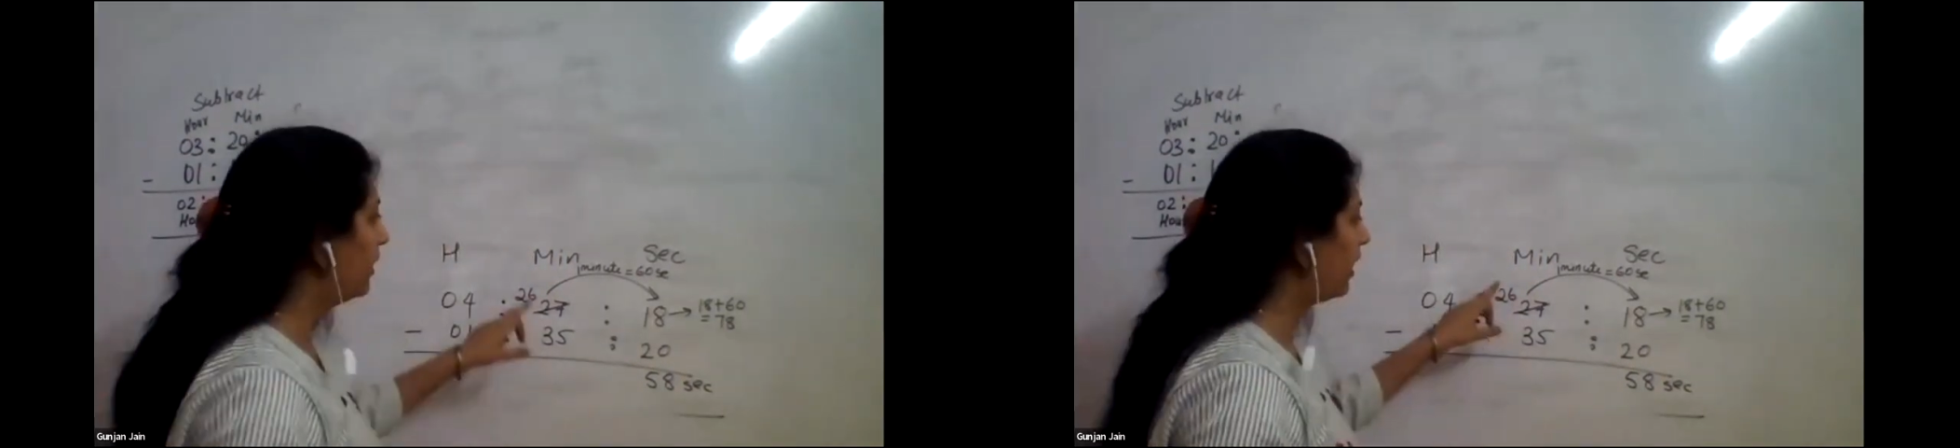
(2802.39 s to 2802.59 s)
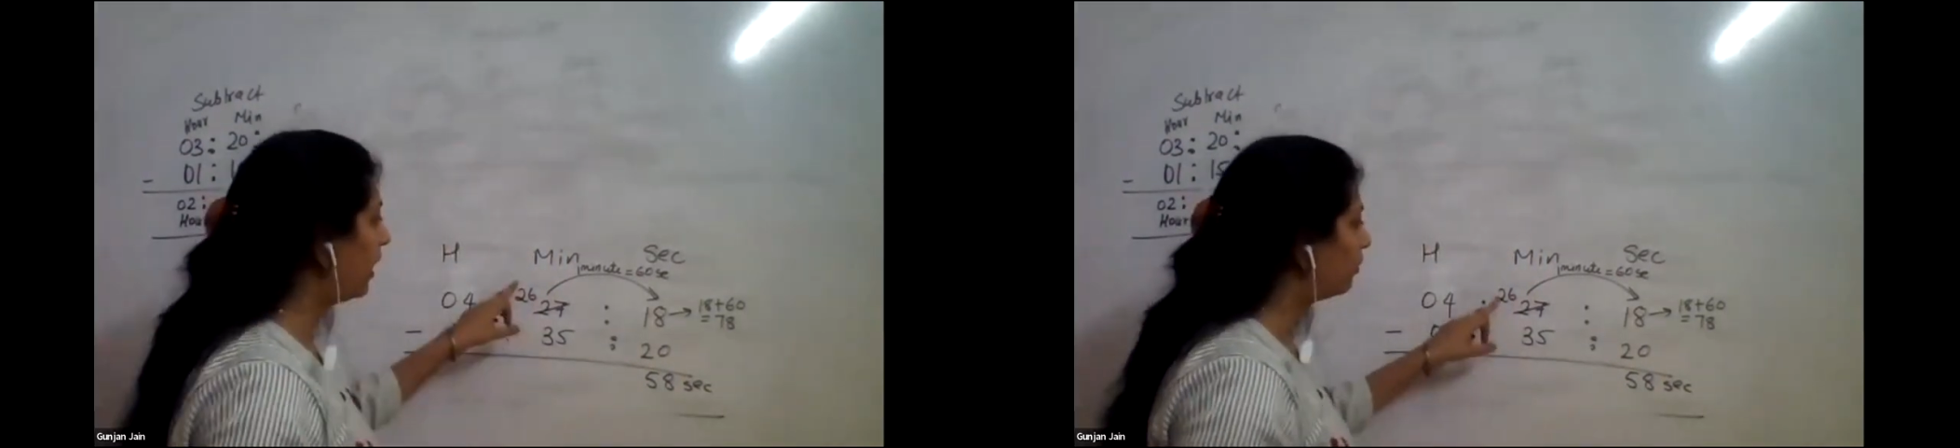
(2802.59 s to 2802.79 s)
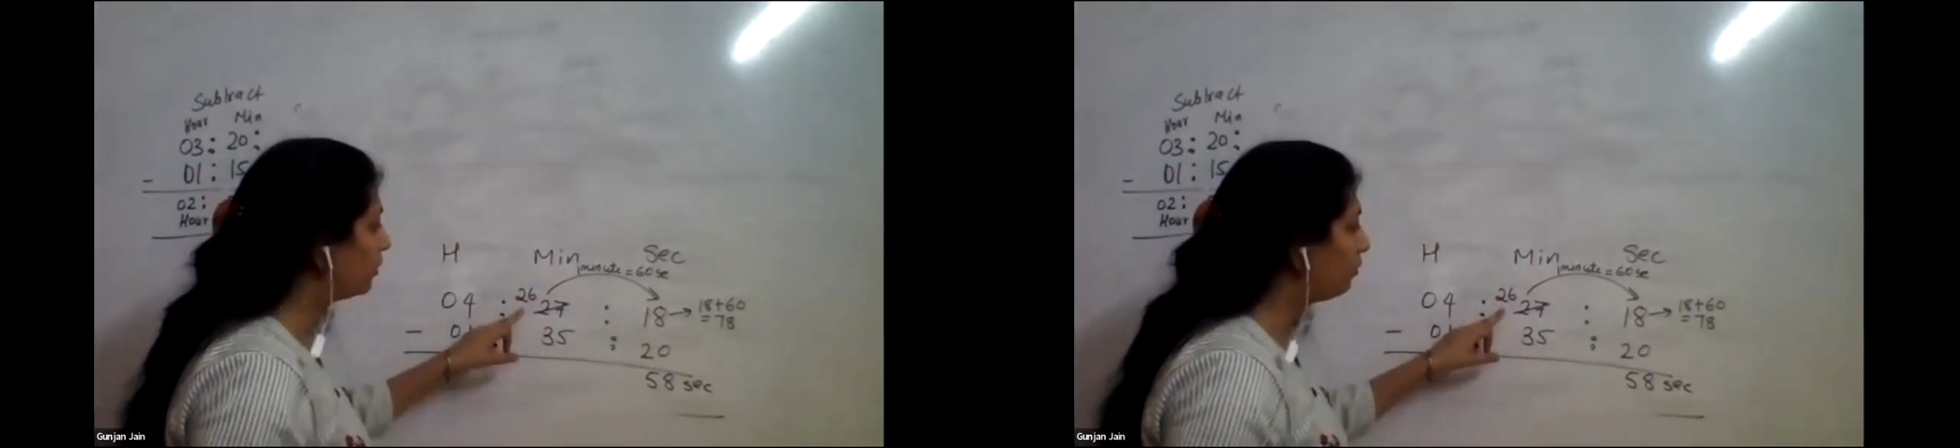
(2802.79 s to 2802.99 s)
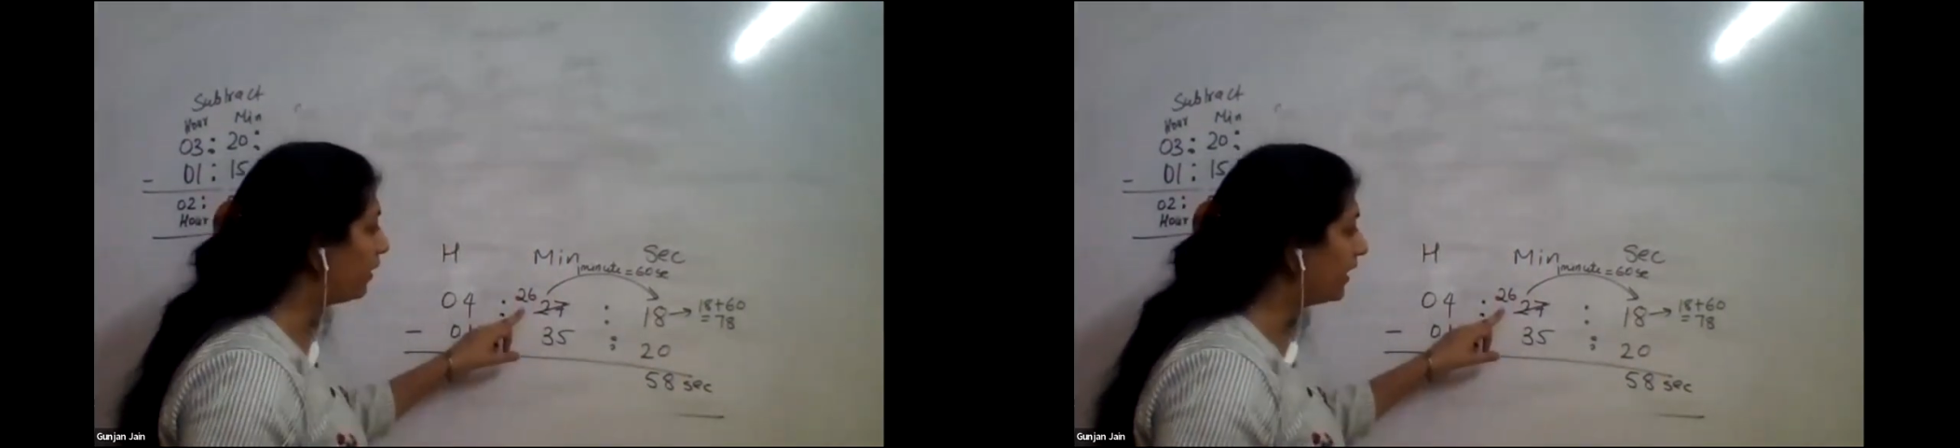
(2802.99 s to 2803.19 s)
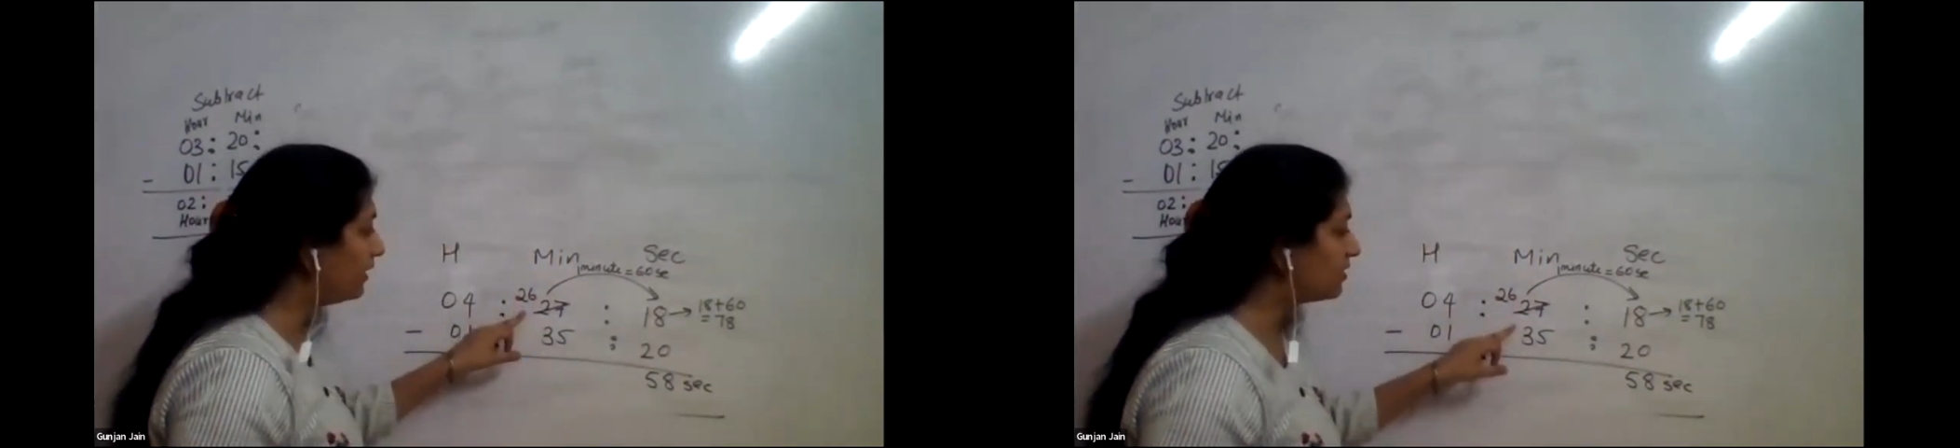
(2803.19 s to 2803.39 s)
Now
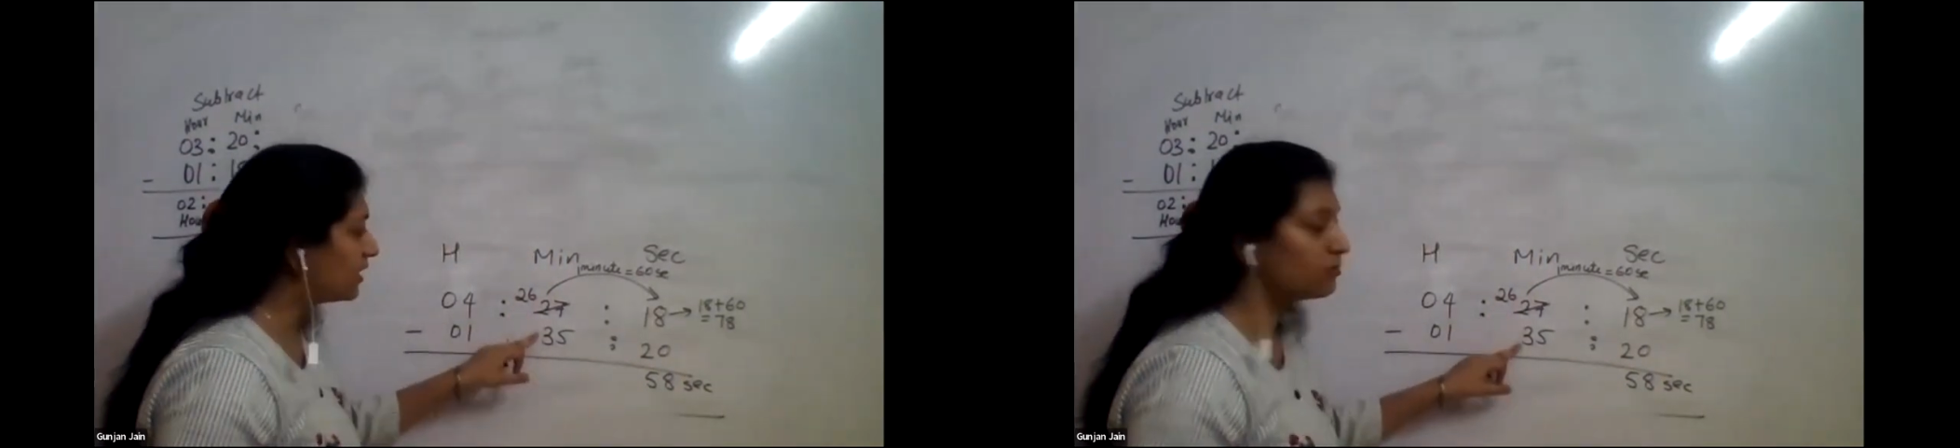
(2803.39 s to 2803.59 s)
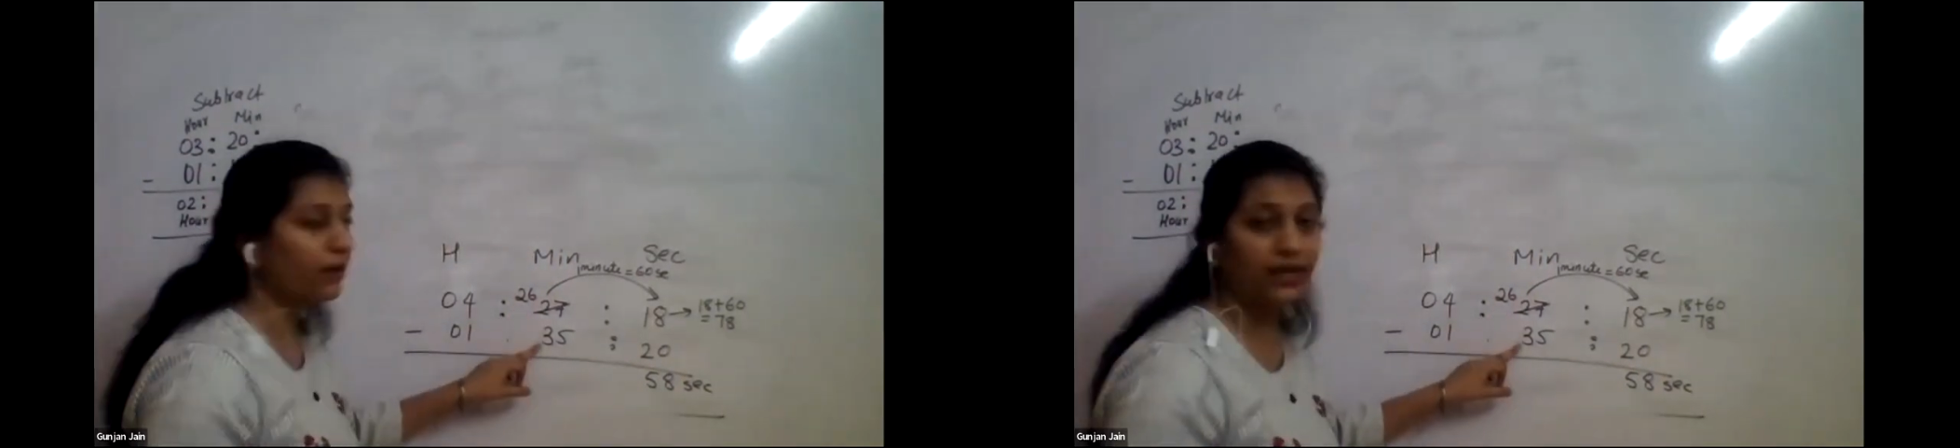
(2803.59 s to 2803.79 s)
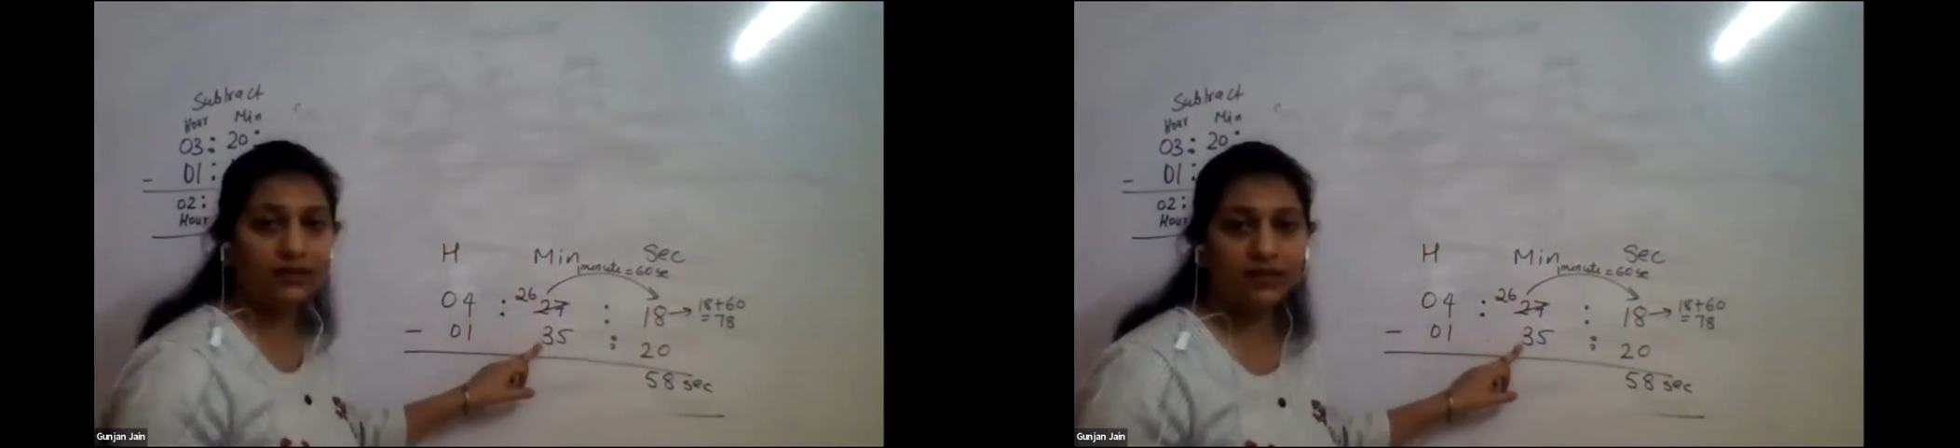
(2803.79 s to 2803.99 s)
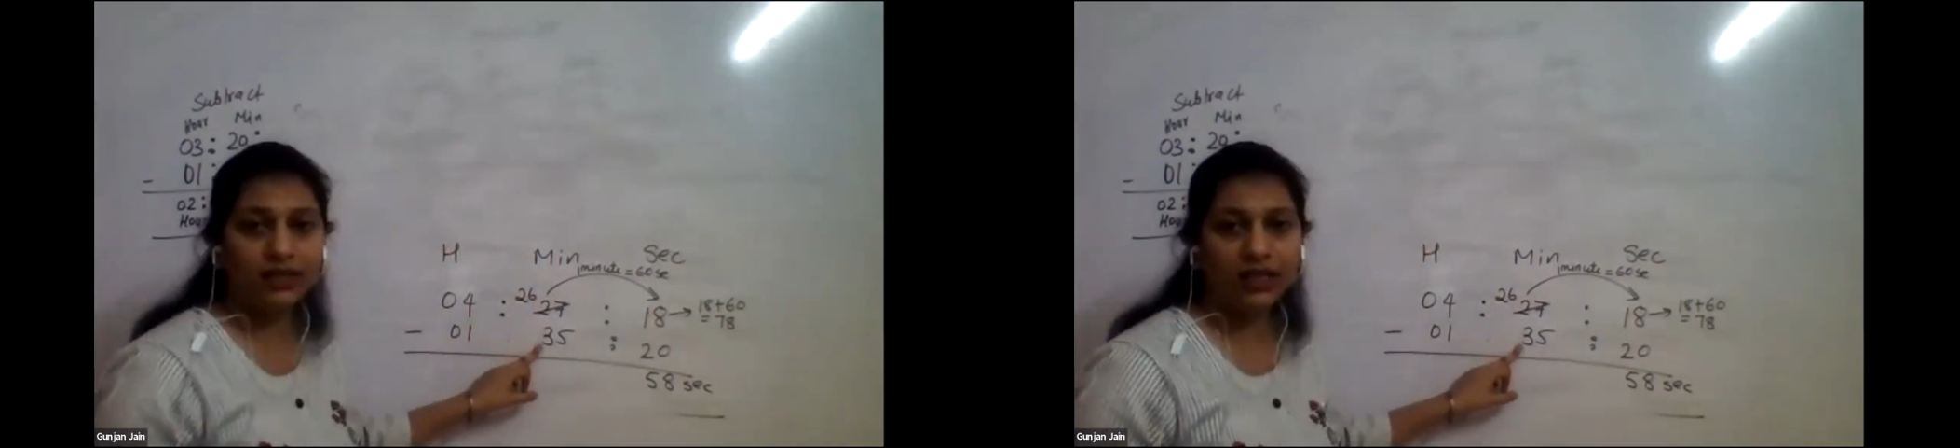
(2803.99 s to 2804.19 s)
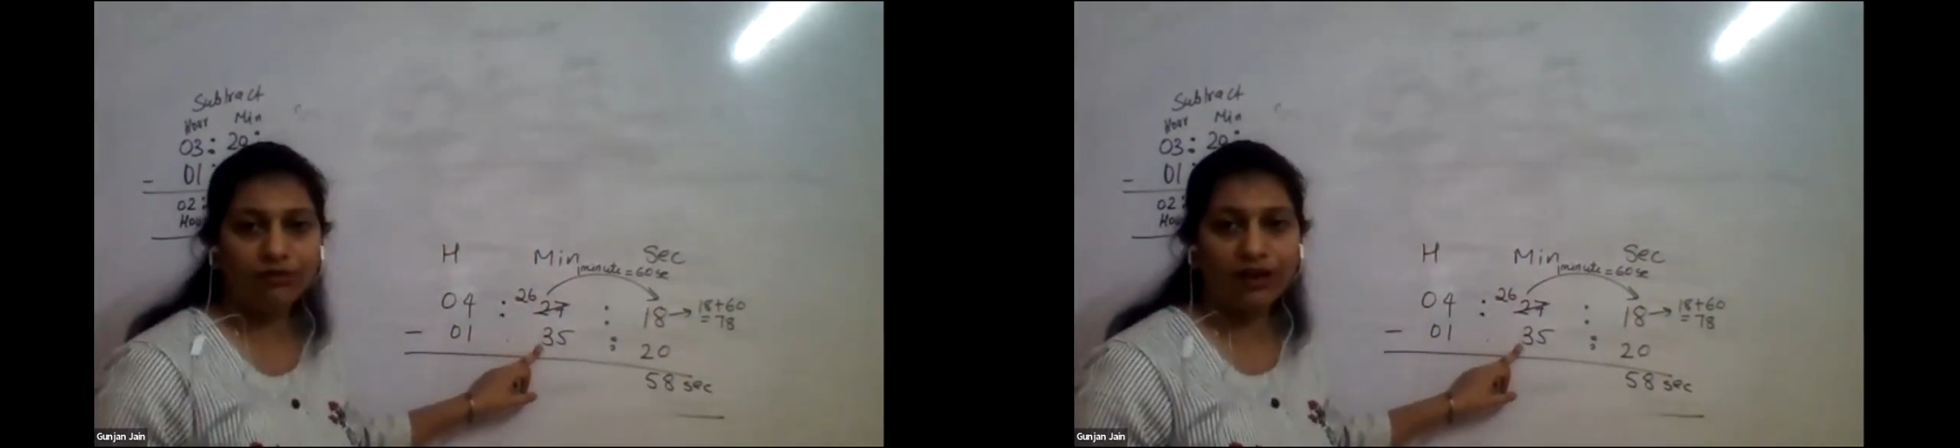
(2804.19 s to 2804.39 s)
26 minus
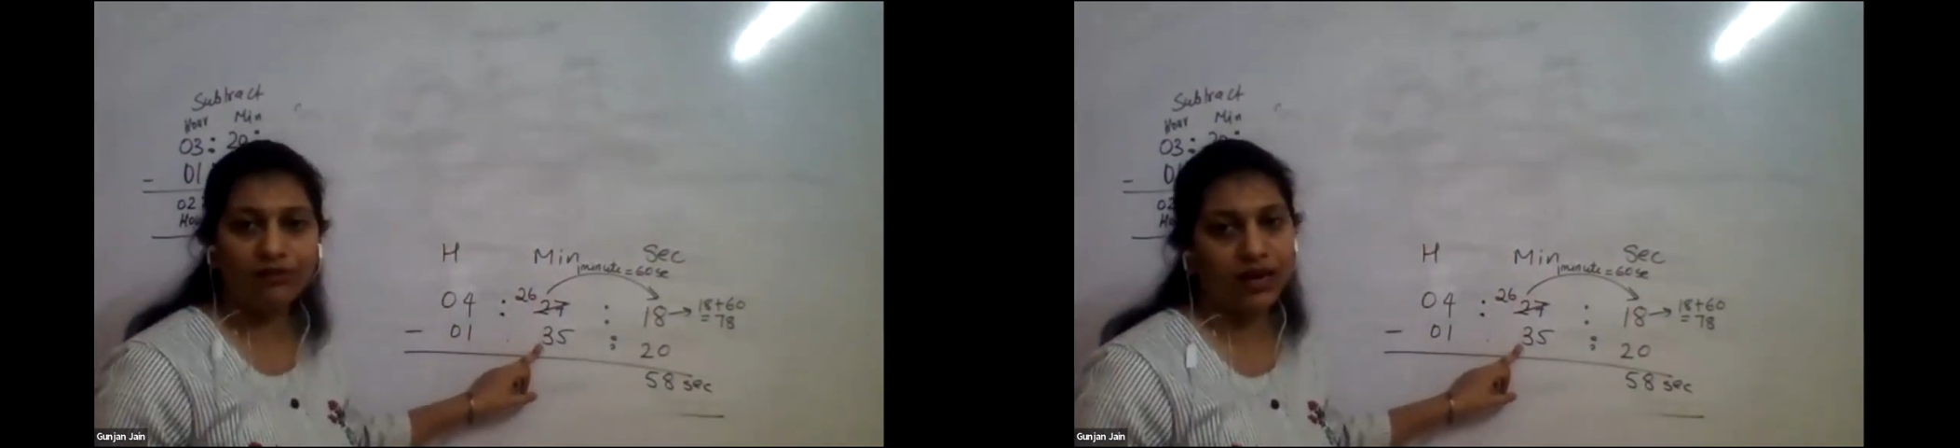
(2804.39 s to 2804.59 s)
35,